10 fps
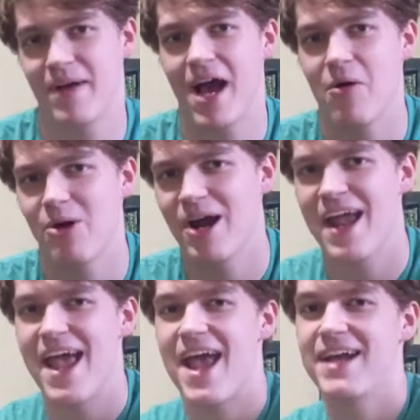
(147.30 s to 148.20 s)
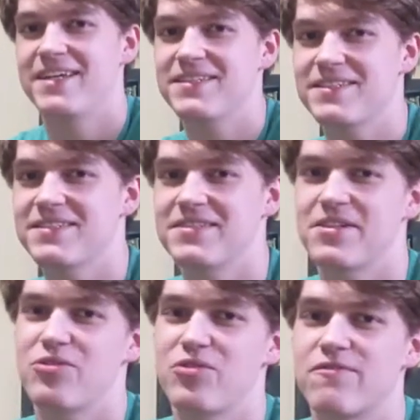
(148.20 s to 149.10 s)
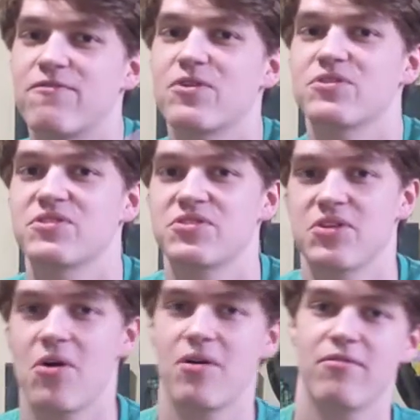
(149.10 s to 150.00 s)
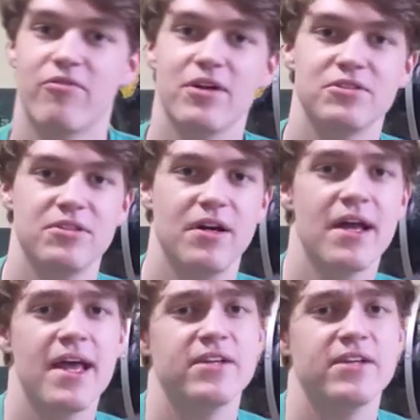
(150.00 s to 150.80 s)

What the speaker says: power, and he's considered the first Tsar of Russia.